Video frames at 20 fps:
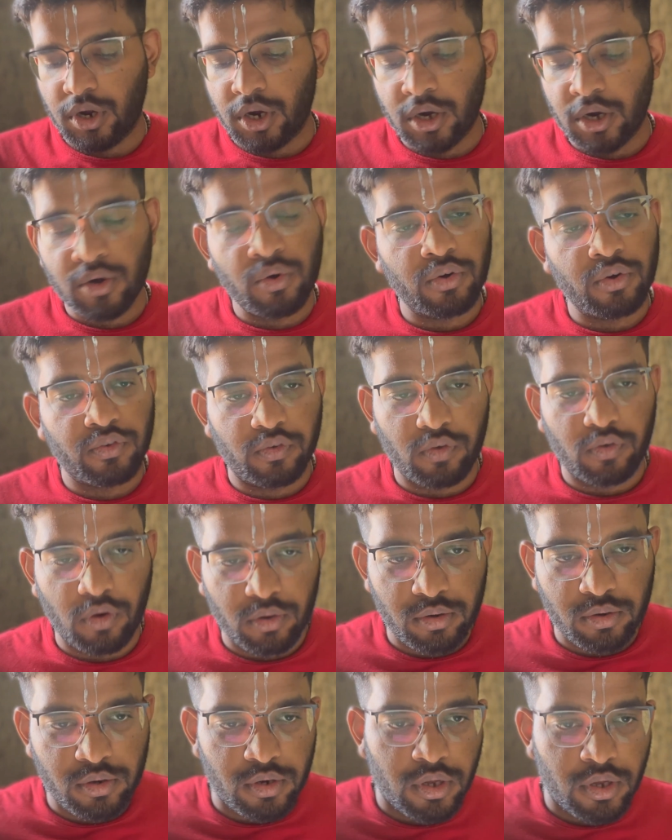notes
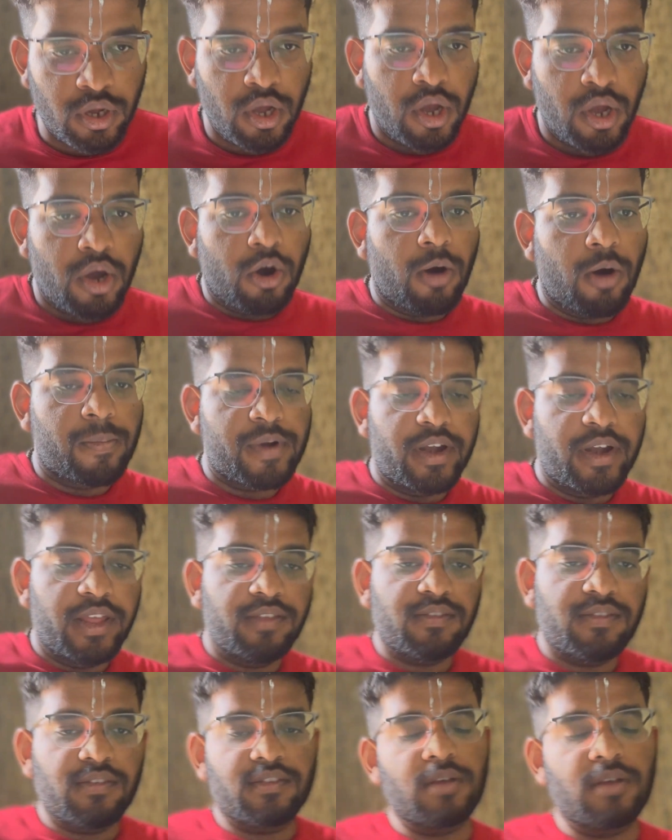on operating
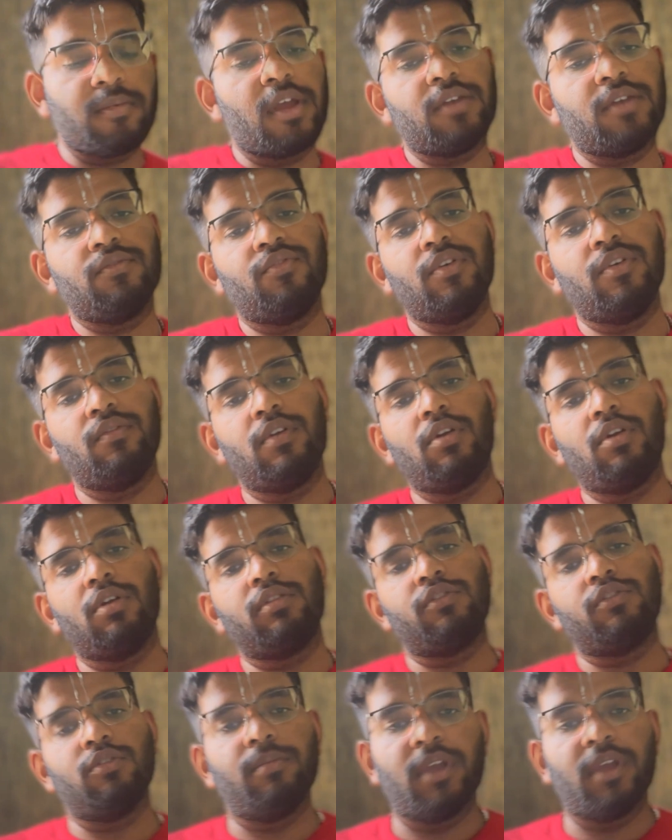system, and we will
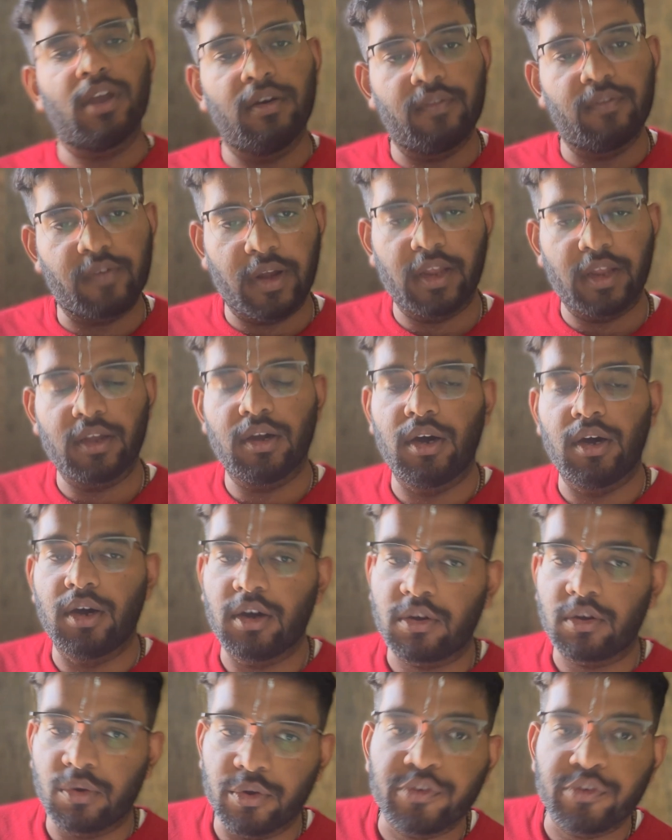also be covering
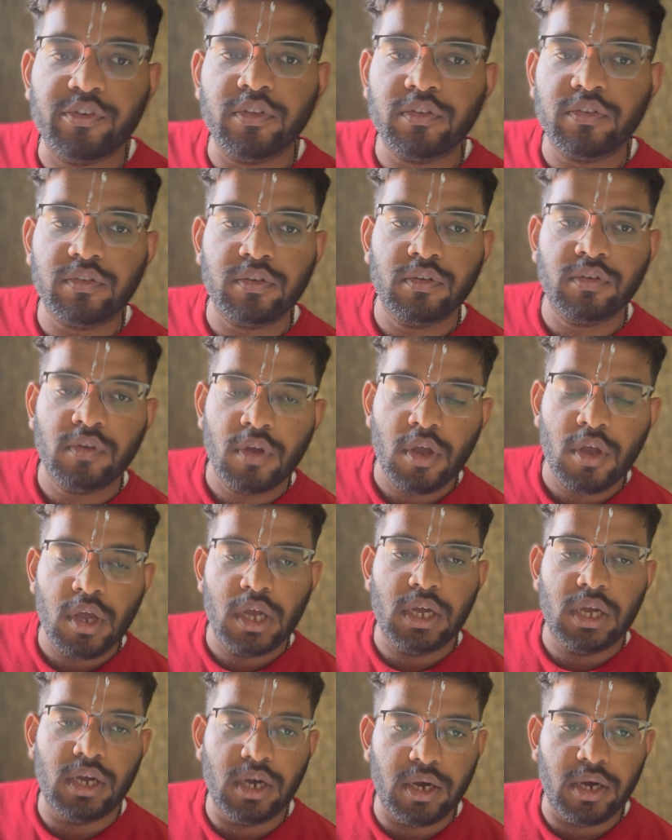questions
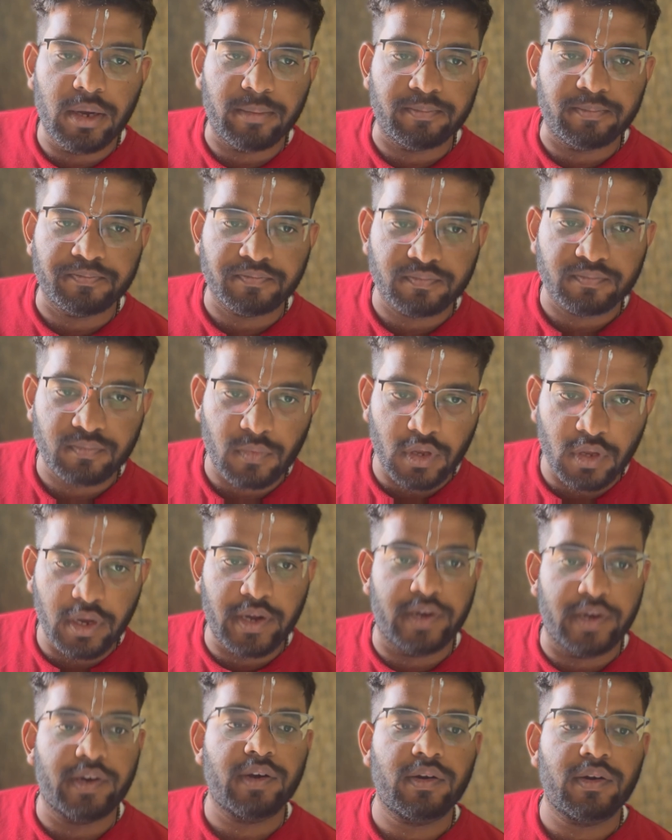
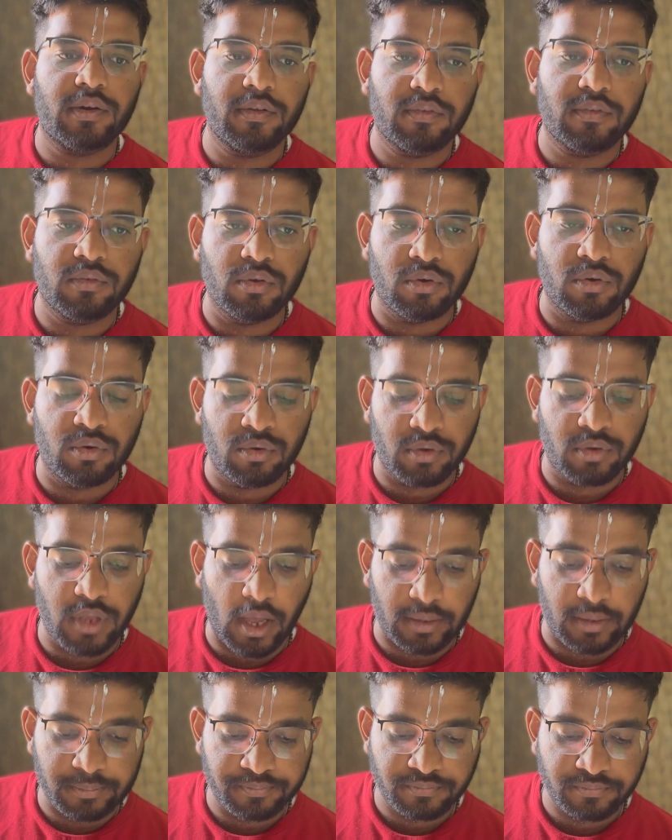here. So yeah,
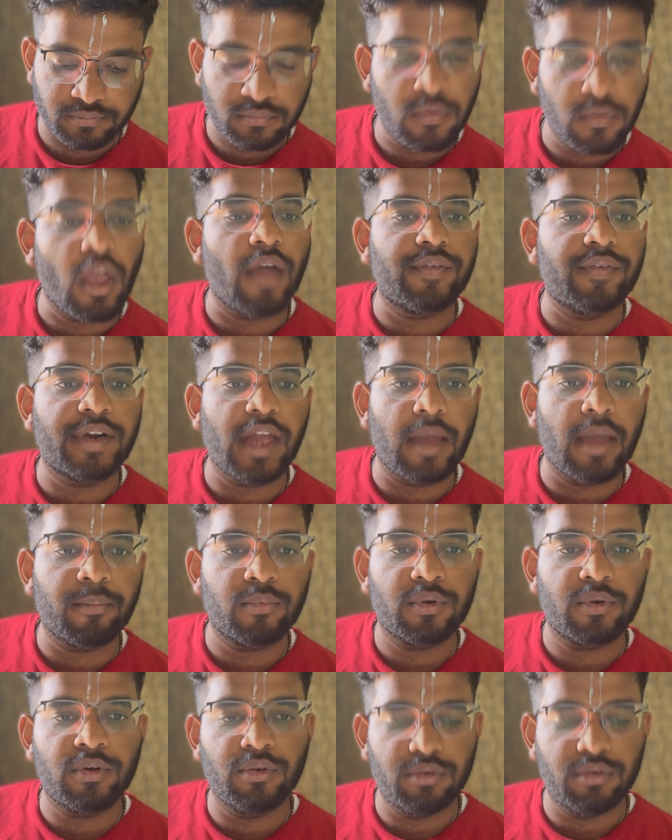have a damn
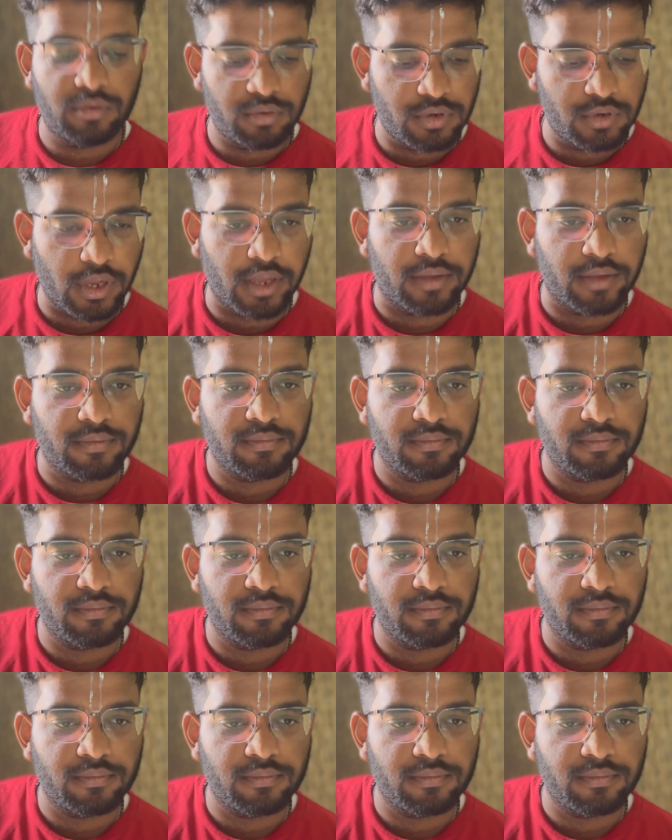good day.